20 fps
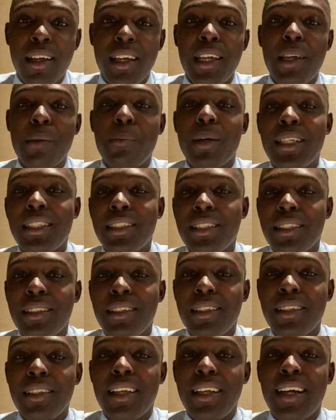
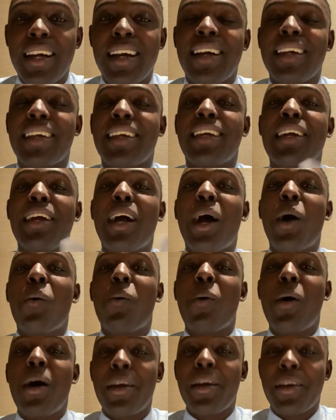Imagine a
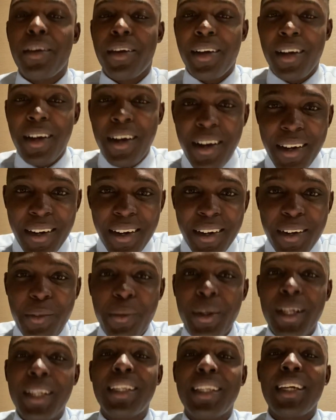water car.
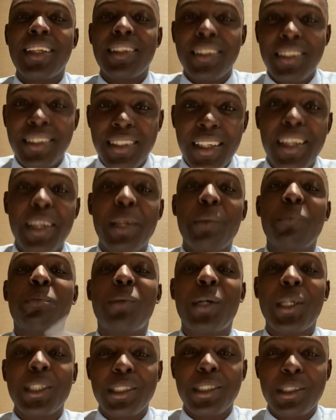Well, that is
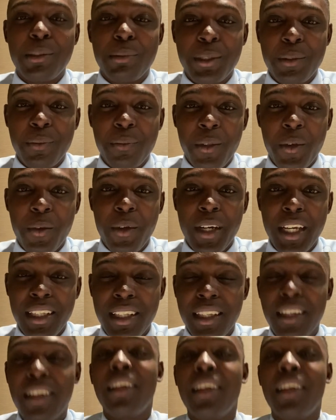impossible, right?